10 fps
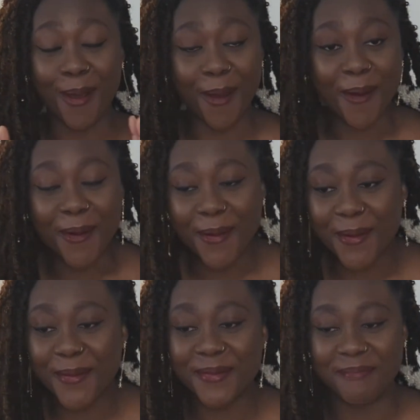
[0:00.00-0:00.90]

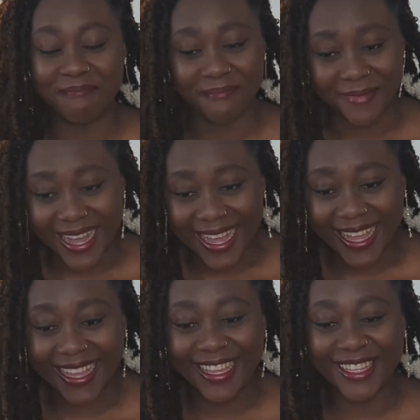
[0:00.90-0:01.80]
oh
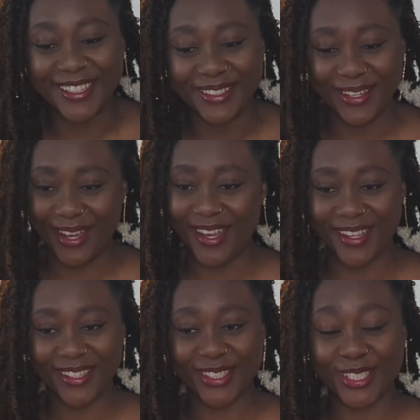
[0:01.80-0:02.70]
my
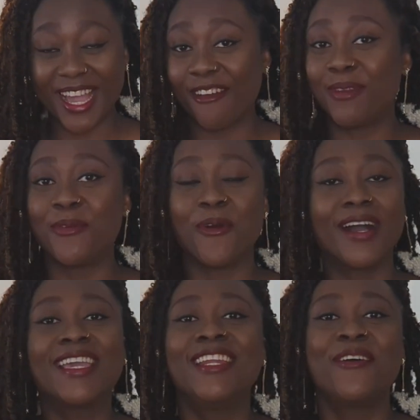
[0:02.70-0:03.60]
gosh, I've been
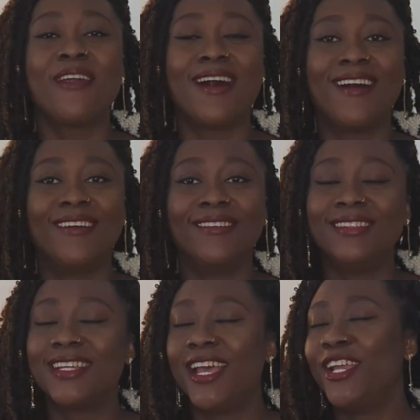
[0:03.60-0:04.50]
walking
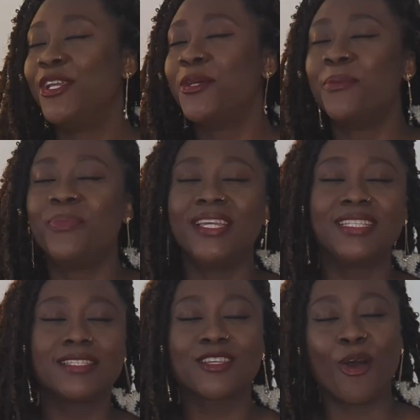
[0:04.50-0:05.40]
around, you know, being
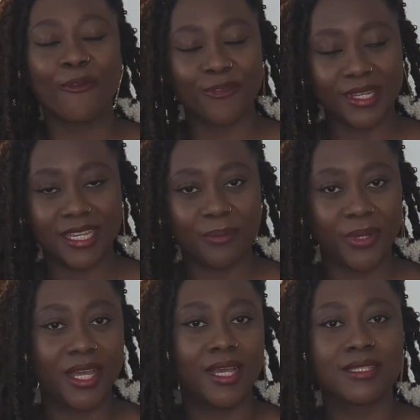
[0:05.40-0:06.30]
this confident
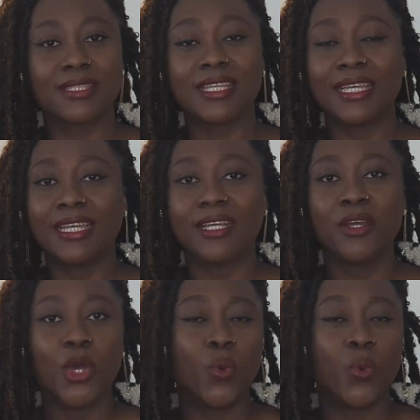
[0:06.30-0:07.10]
person,